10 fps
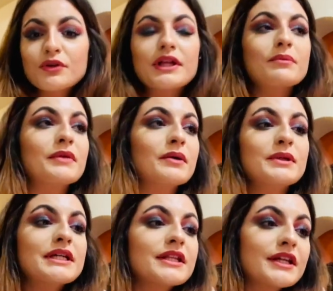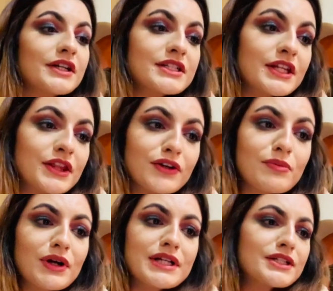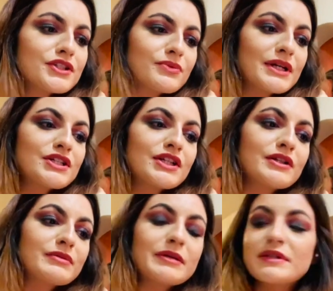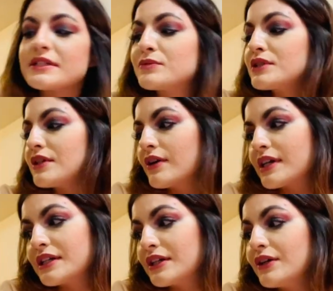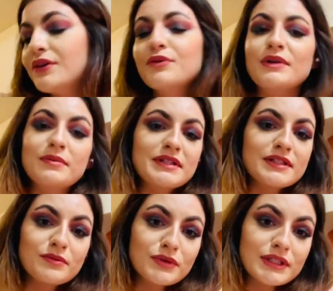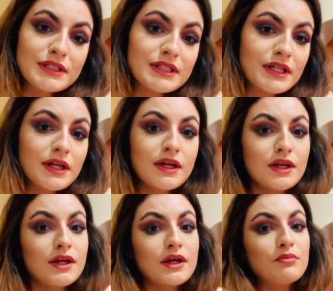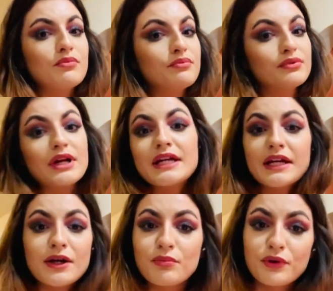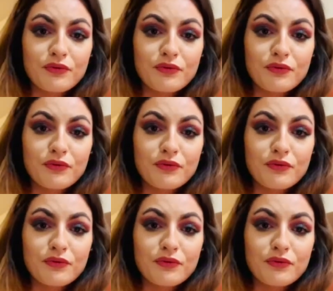Like, maybe there's a third-party situation, maybe someone's talking to you, maybe someone's breaking up your